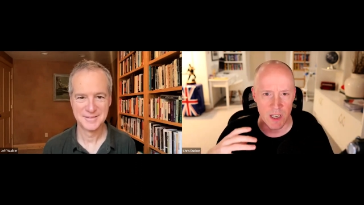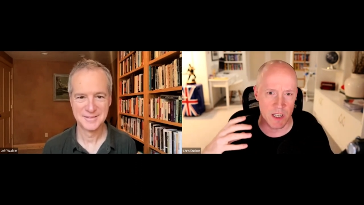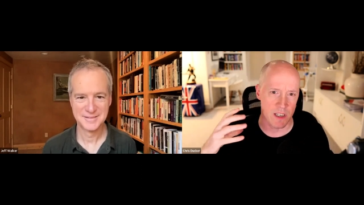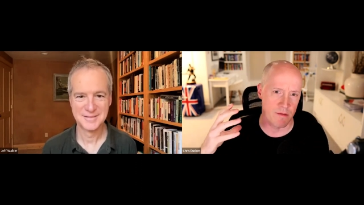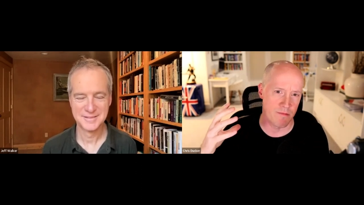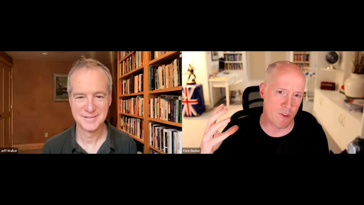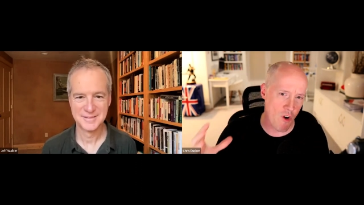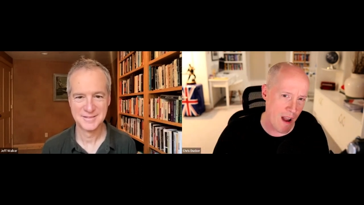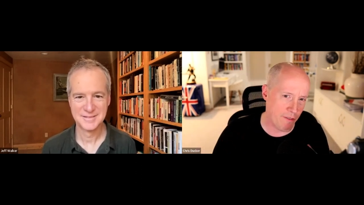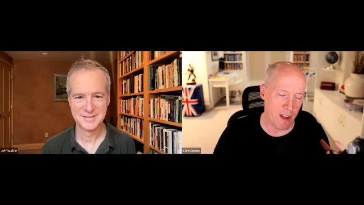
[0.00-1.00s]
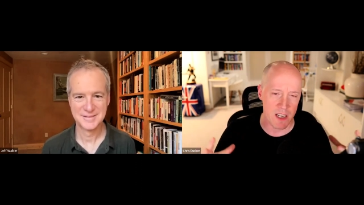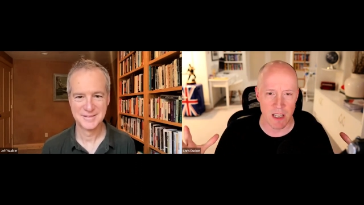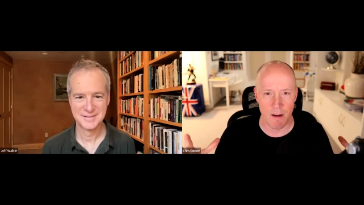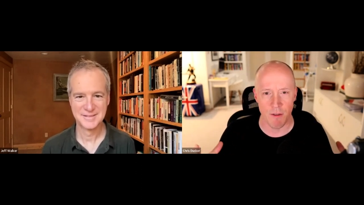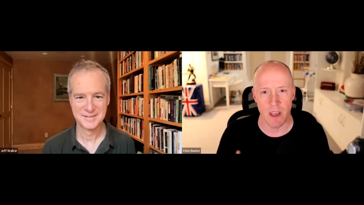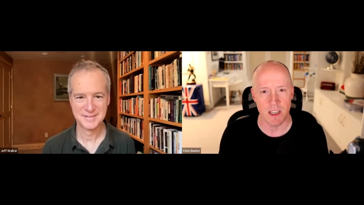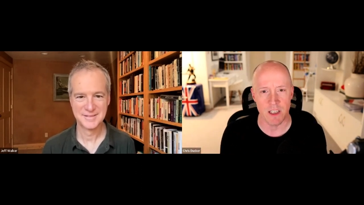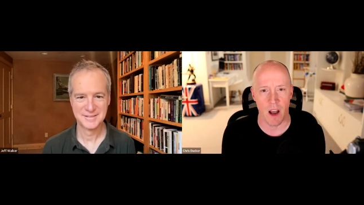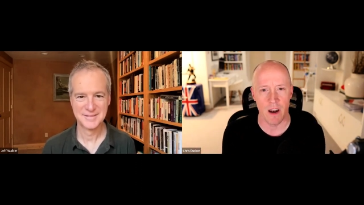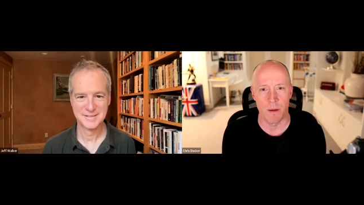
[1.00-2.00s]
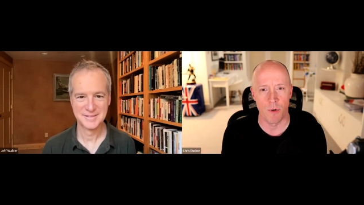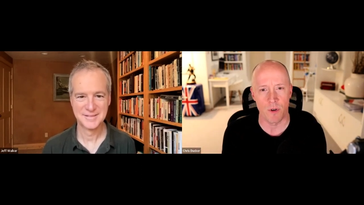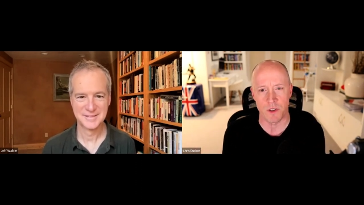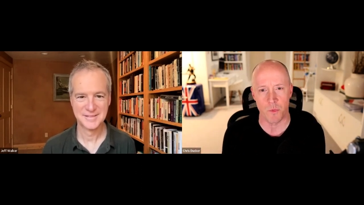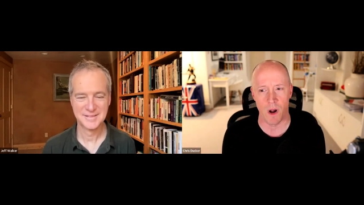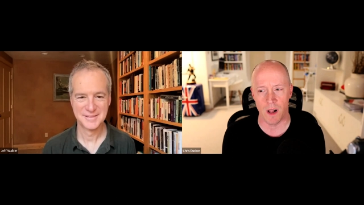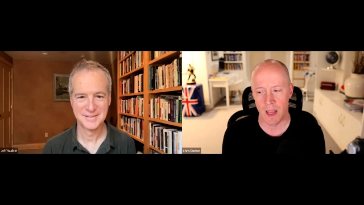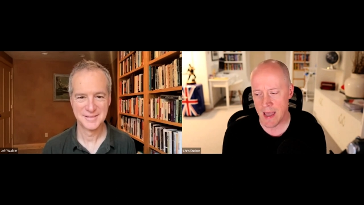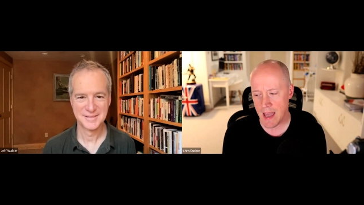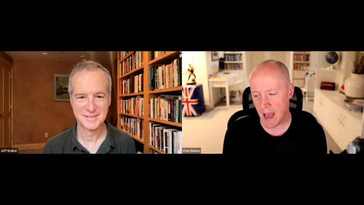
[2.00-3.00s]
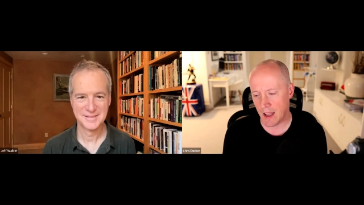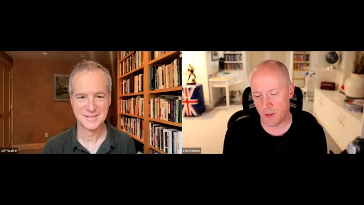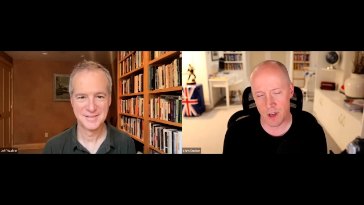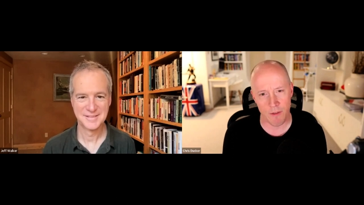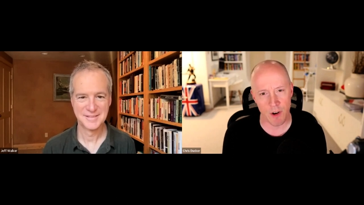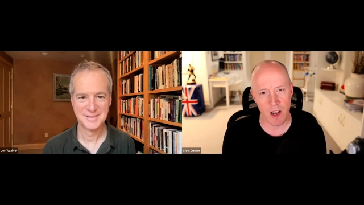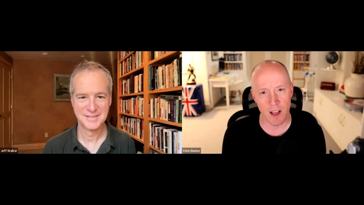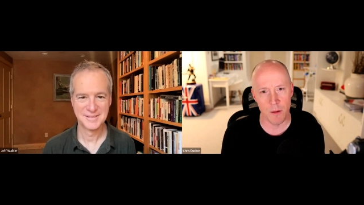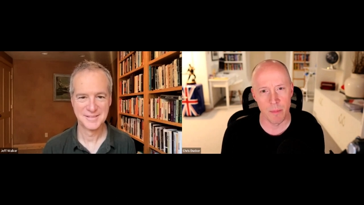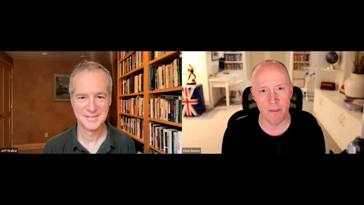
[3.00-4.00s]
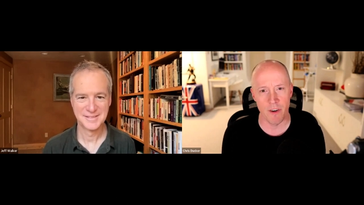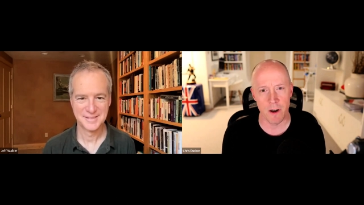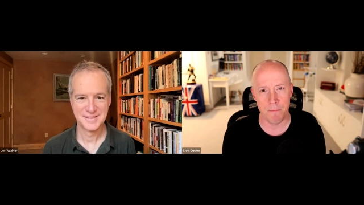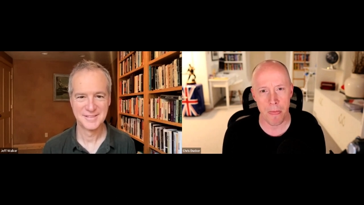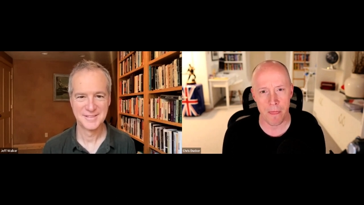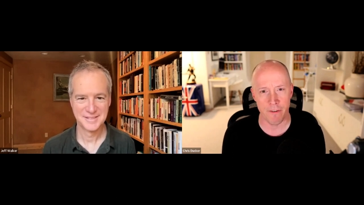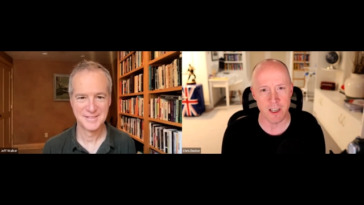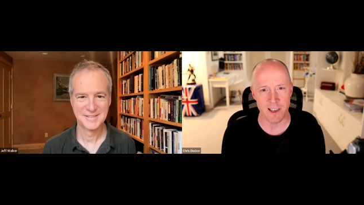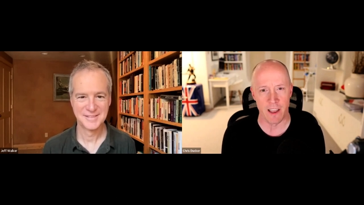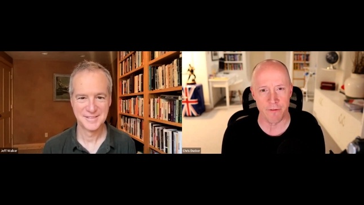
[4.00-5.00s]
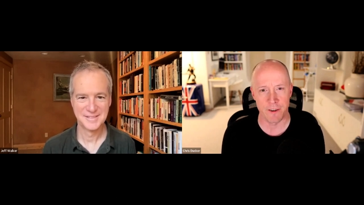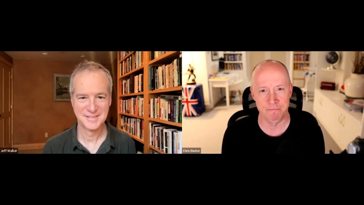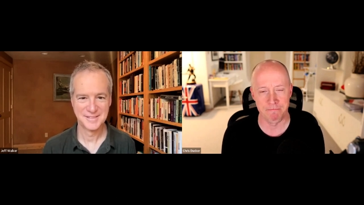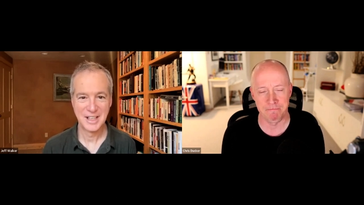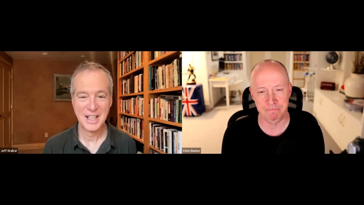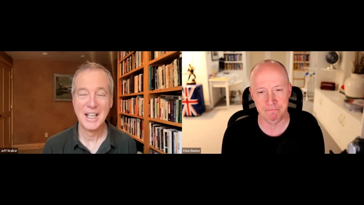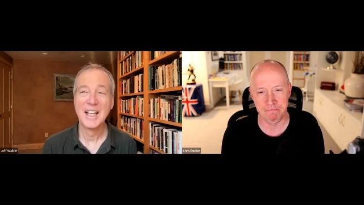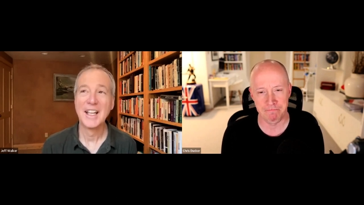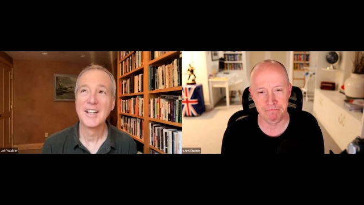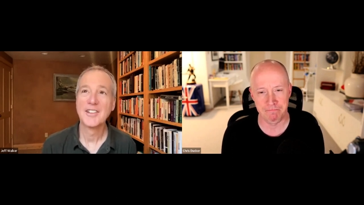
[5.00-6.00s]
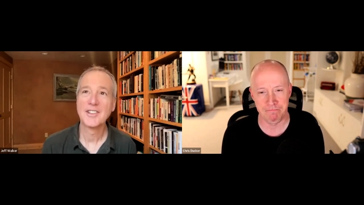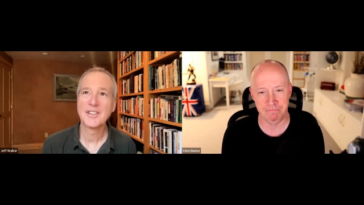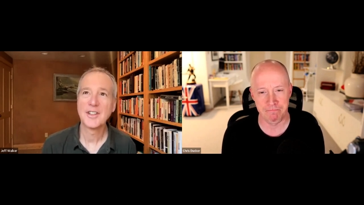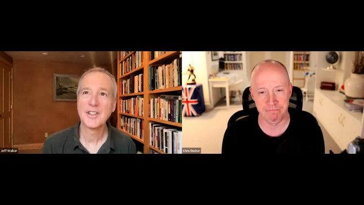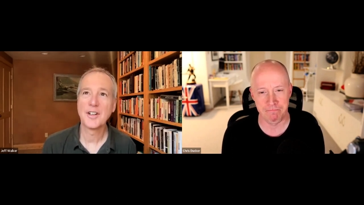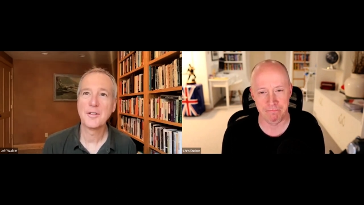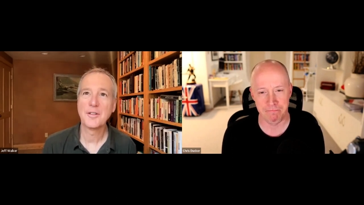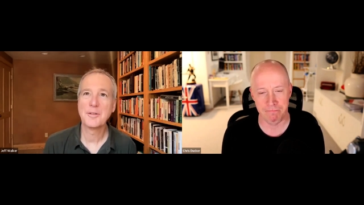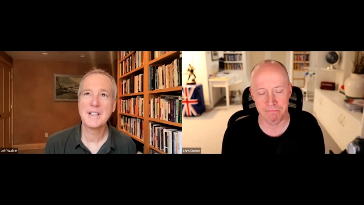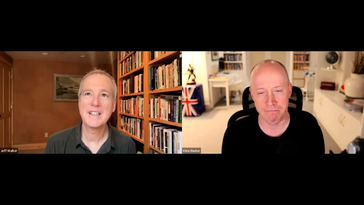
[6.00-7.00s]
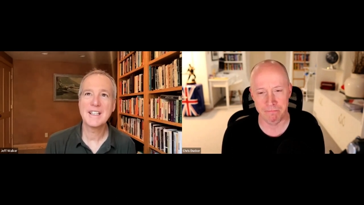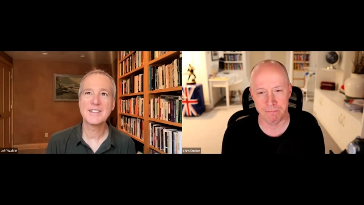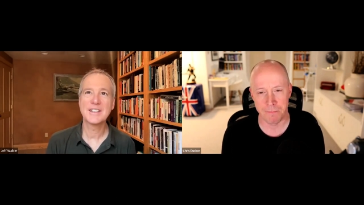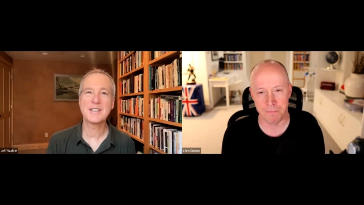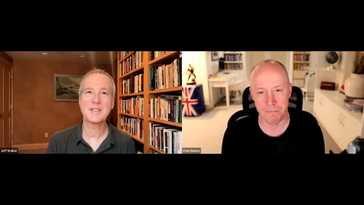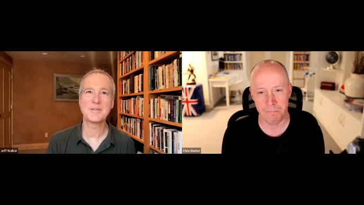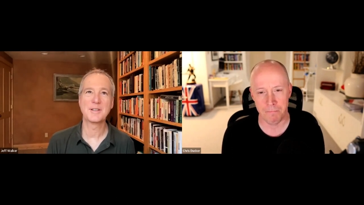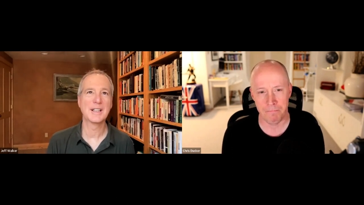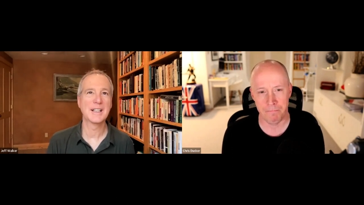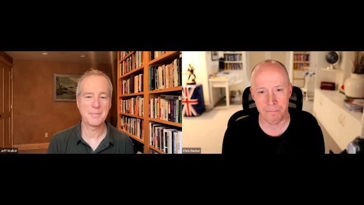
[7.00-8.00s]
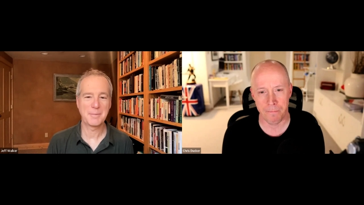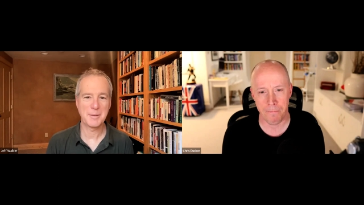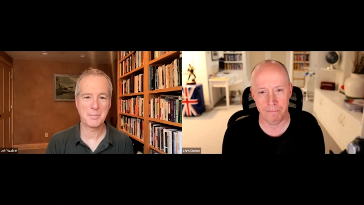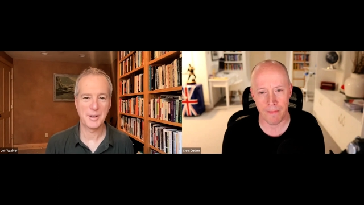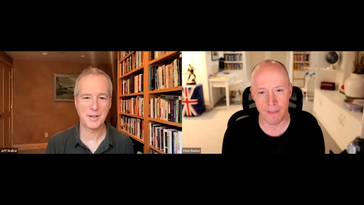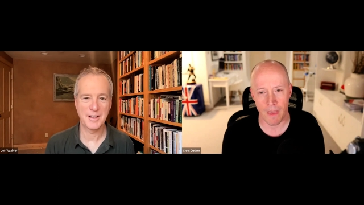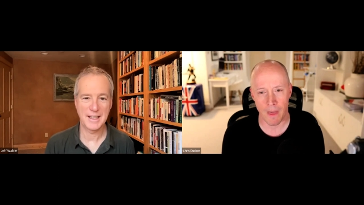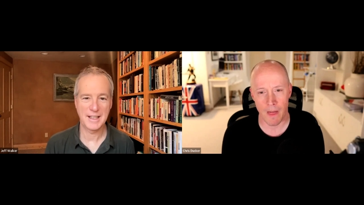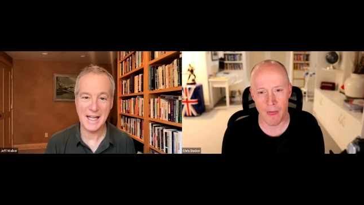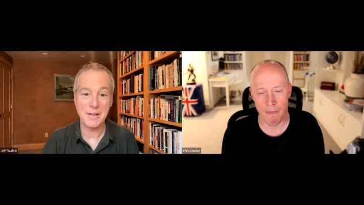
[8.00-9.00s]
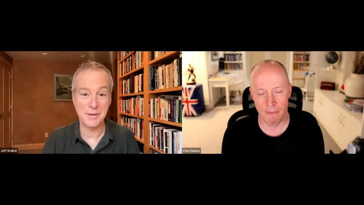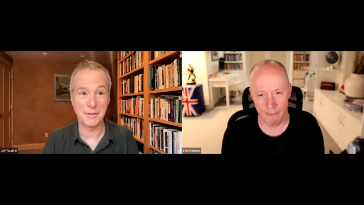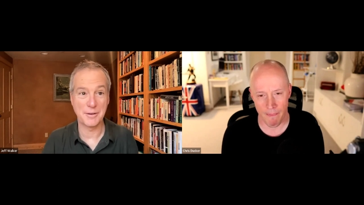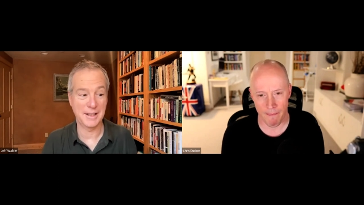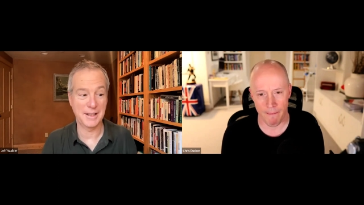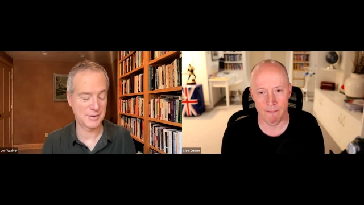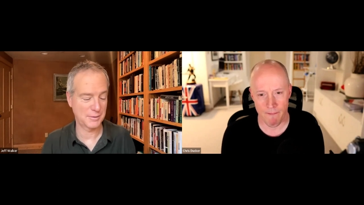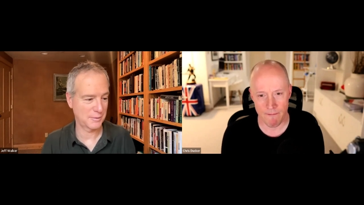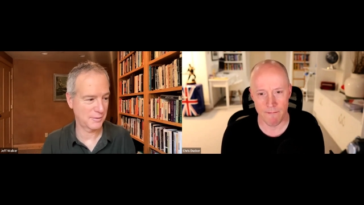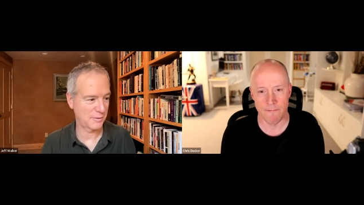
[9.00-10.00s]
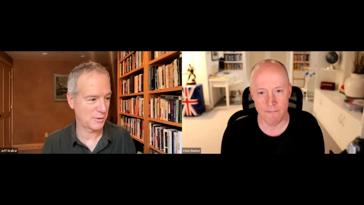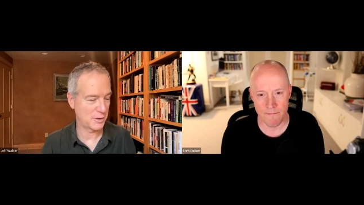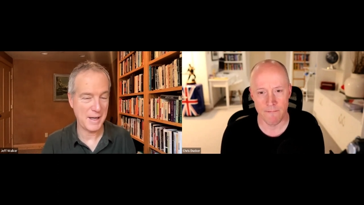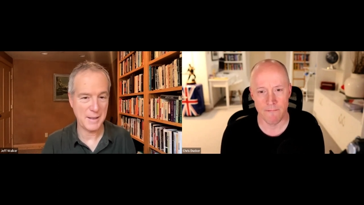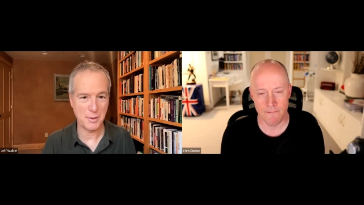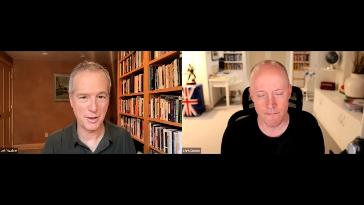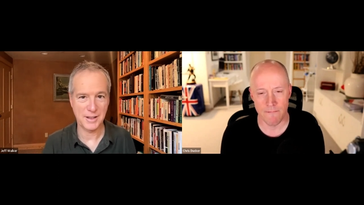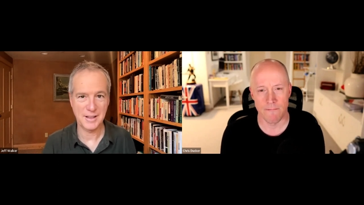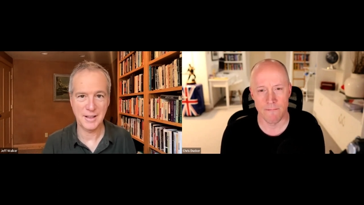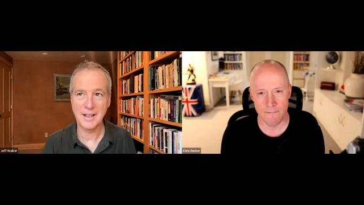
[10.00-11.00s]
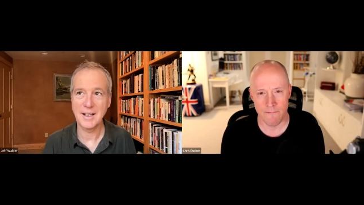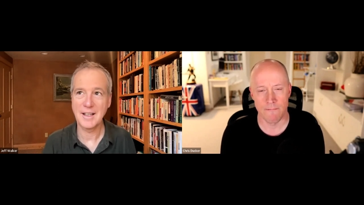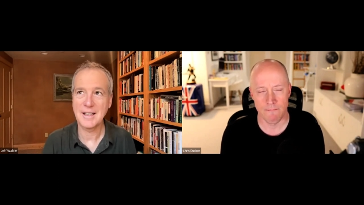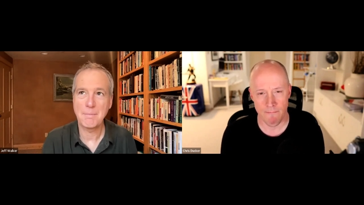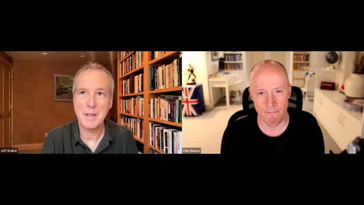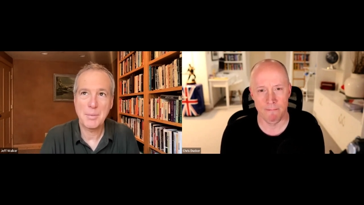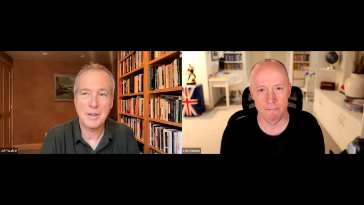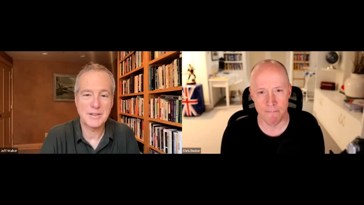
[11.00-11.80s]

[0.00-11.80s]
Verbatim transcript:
Speaker 1: and graphics and everything inside of the book as well, and uh, giving it a little bit of a facelift.
Speaker 2: So, in this industry, a lot of people, and I went through this with my book, people